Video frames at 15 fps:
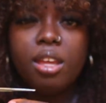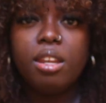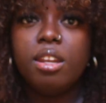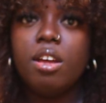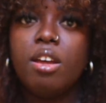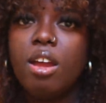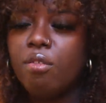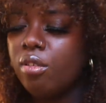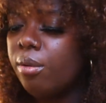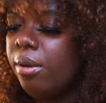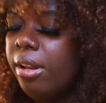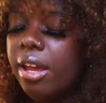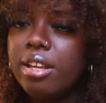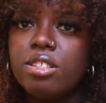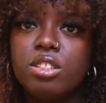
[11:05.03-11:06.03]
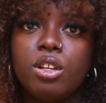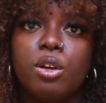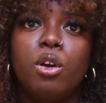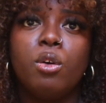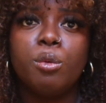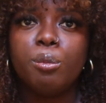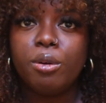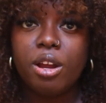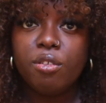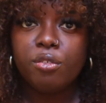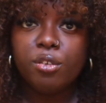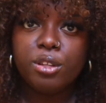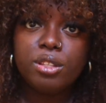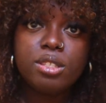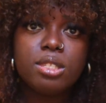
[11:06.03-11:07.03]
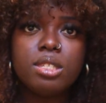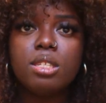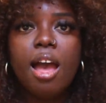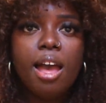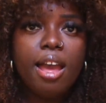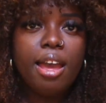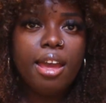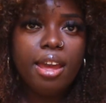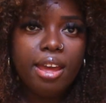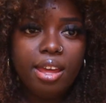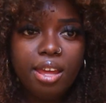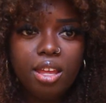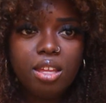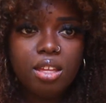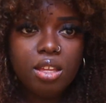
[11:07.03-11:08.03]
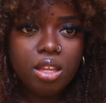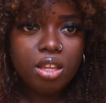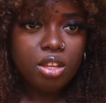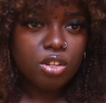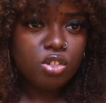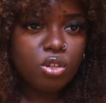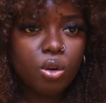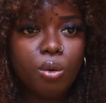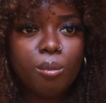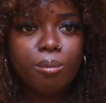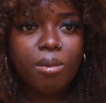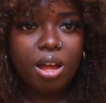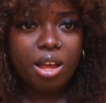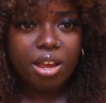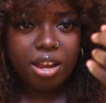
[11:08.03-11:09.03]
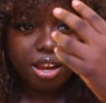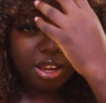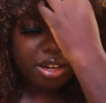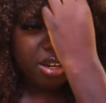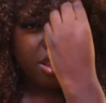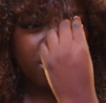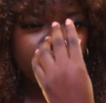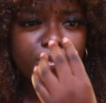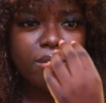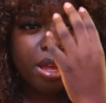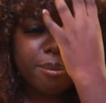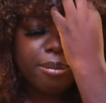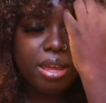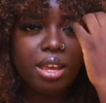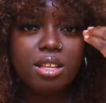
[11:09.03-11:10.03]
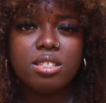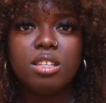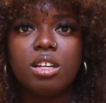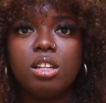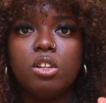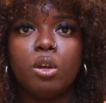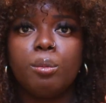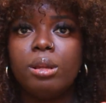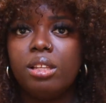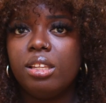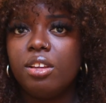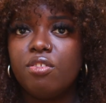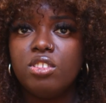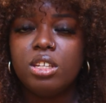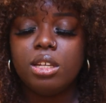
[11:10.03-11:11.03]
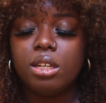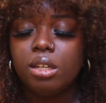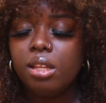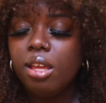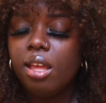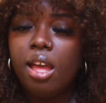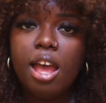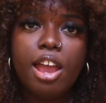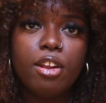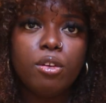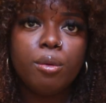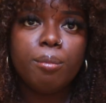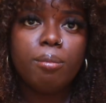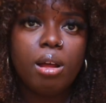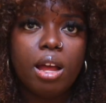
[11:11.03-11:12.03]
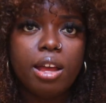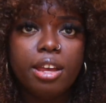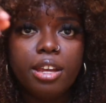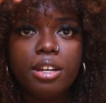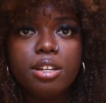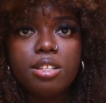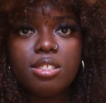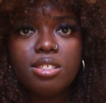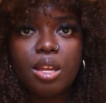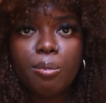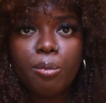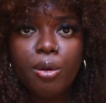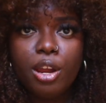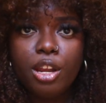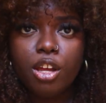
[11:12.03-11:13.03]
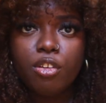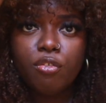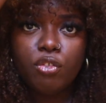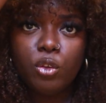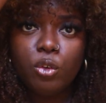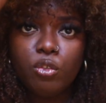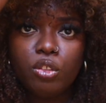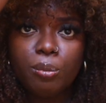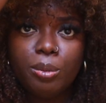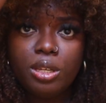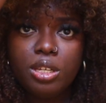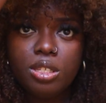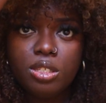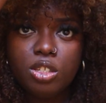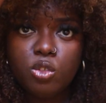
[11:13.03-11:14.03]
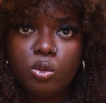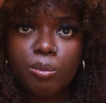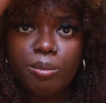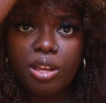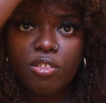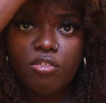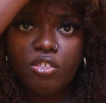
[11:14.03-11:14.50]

Now everyone has their own preference. I don't mind if my bangs look a little bit lived in. I don't mind separating a few of the pieces with my